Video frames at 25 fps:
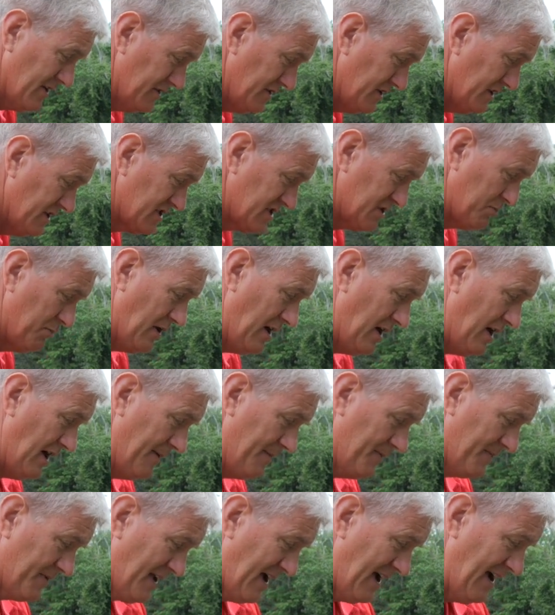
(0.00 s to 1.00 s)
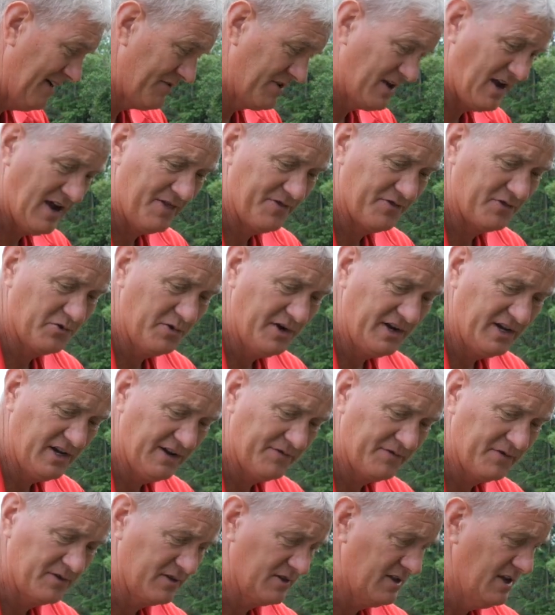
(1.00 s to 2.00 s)
in this spot, I've got 3
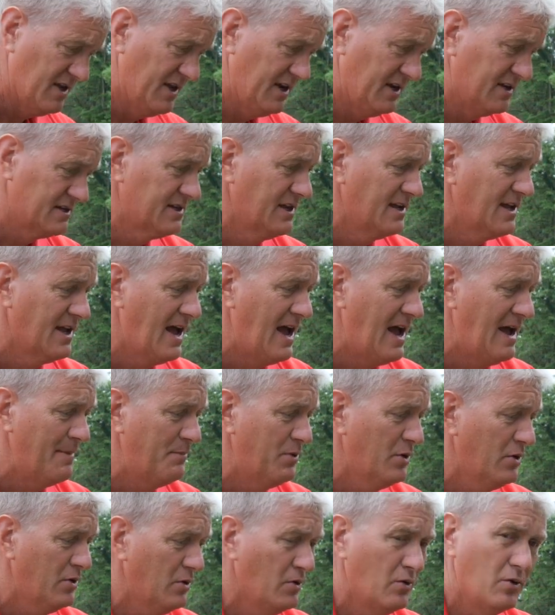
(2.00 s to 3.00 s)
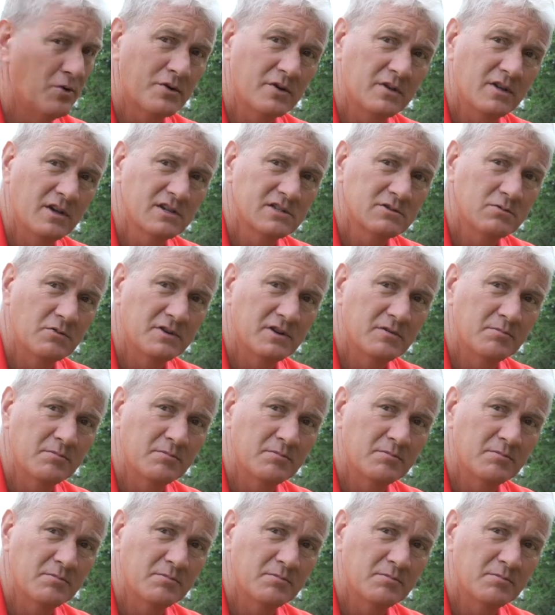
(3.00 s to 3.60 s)
different things. I pulled this one